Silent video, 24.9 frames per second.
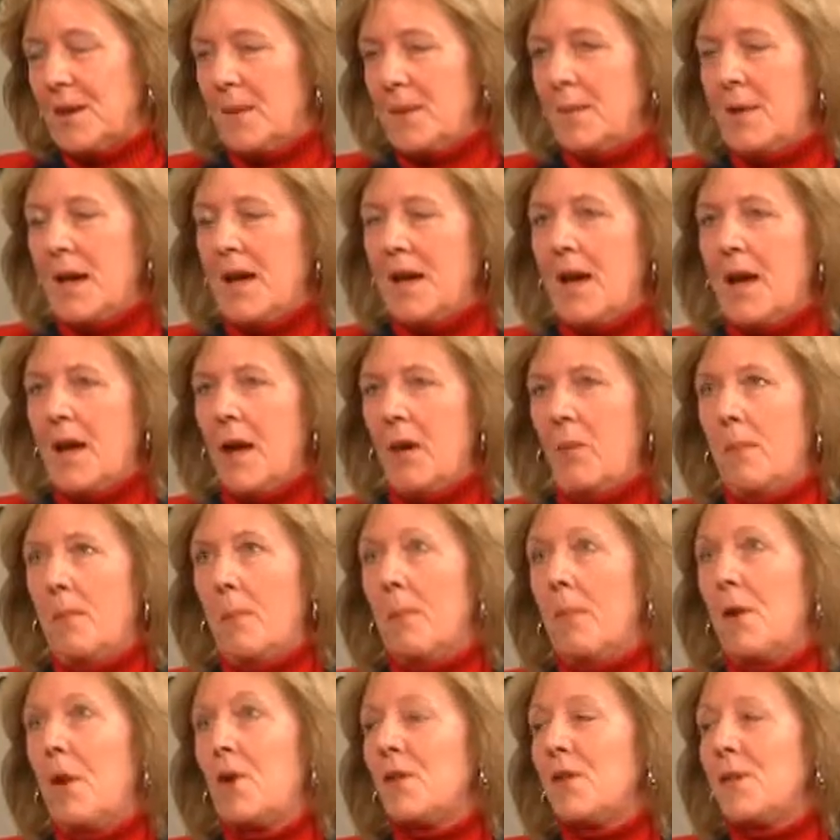It might help
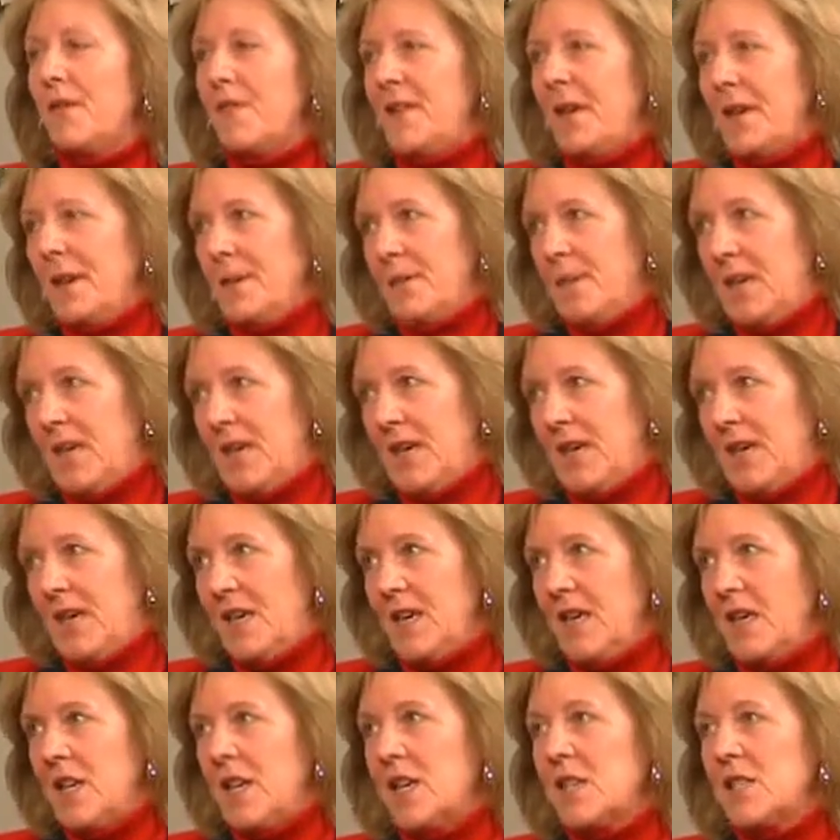motivate me
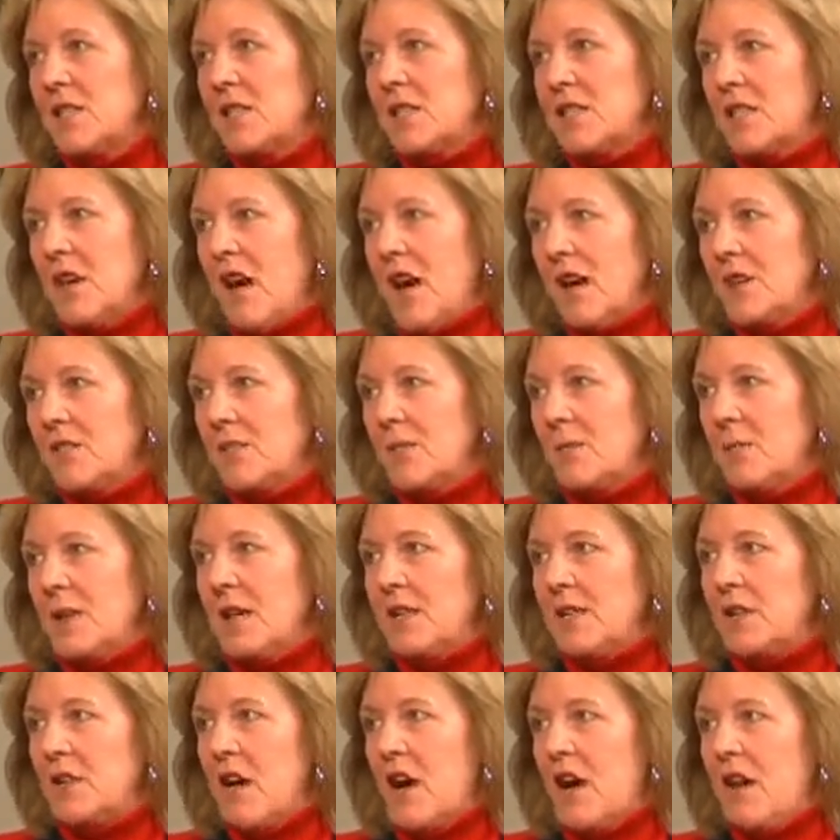to talk to
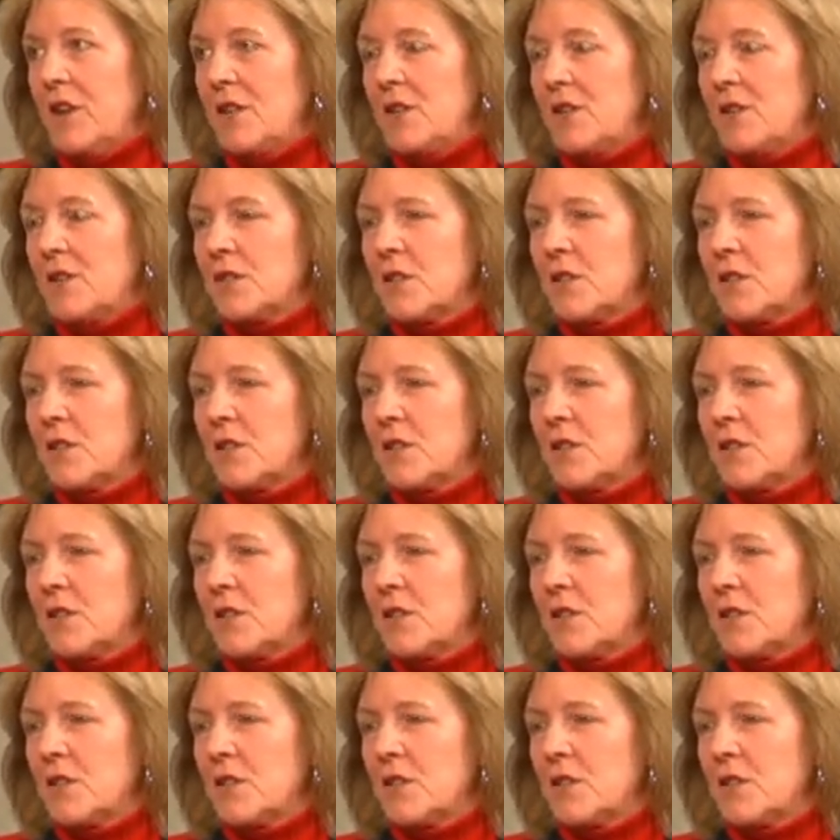my daughter.